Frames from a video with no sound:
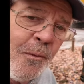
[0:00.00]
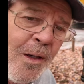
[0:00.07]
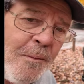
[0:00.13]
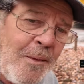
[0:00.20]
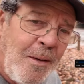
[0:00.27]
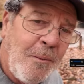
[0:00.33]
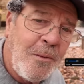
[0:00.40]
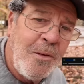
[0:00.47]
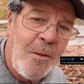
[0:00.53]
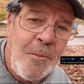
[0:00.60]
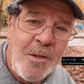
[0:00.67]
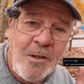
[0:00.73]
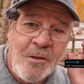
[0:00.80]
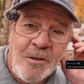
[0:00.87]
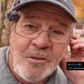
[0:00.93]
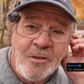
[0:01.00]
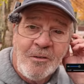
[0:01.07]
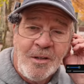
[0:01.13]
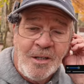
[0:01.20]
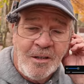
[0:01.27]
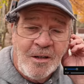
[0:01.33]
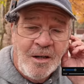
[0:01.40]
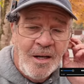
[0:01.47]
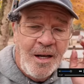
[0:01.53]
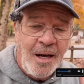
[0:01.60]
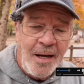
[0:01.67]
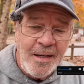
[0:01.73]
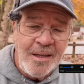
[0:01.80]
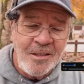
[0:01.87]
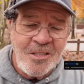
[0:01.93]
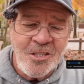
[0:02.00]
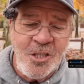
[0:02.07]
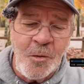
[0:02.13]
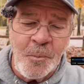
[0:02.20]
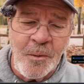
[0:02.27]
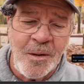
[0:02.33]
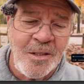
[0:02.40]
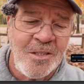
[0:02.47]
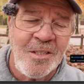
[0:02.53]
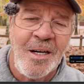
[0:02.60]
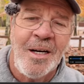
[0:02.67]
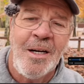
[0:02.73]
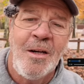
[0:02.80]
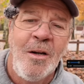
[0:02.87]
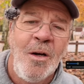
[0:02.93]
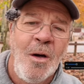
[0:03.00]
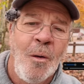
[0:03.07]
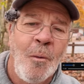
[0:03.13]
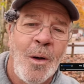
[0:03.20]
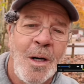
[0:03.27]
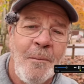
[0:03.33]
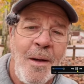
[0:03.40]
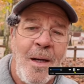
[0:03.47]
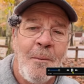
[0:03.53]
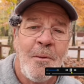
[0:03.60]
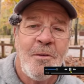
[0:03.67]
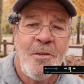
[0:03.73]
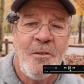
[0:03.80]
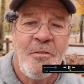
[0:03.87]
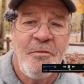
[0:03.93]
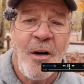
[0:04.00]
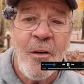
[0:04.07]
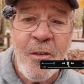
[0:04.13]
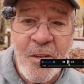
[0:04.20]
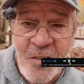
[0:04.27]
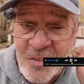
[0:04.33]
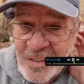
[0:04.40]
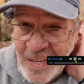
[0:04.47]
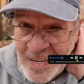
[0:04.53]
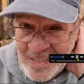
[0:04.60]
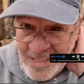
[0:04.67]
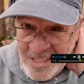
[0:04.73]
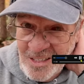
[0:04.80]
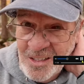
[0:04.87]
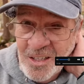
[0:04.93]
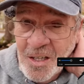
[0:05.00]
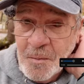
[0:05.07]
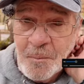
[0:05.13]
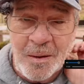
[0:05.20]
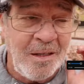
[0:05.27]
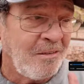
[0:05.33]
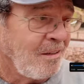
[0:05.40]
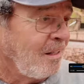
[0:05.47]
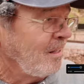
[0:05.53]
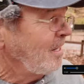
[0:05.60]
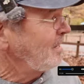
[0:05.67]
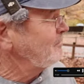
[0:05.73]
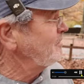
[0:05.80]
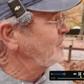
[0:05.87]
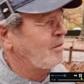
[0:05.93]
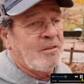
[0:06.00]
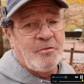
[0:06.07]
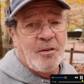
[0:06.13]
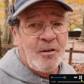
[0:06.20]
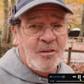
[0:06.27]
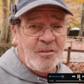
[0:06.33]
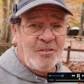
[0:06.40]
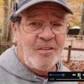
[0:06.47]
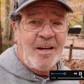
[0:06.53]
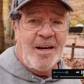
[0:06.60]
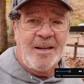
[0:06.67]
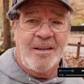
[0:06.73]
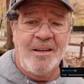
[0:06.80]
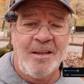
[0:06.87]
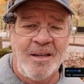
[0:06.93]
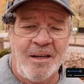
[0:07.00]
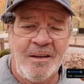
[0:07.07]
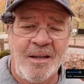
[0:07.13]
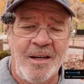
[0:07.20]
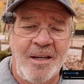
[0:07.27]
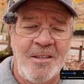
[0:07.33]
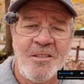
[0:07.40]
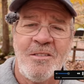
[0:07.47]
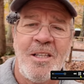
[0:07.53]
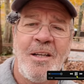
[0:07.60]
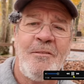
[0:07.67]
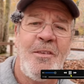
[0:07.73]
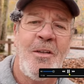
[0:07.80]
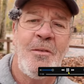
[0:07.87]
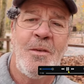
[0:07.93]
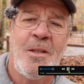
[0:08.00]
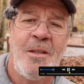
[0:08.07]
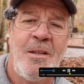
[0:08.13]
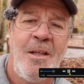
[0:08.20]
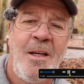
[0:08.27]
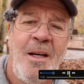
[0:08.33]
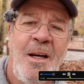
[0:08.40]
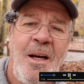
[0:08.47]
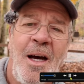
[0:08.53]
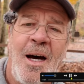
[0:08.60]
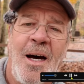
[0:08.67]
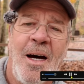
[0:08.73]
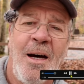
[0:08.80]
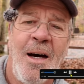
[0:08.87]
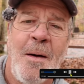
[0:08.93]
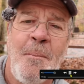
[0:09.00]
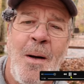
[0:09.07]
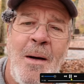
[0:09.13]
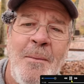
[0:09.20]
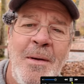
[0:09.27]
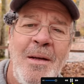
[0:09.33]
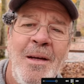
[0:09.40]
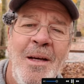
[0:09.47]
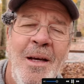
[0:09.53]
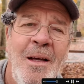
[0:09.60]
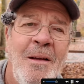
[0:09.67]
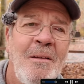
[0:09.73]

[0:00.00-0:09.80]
let me turn this over here. I get super excited when I'm able to focus stack, because I love doing focus stack. Okay, I just love doing it. I probably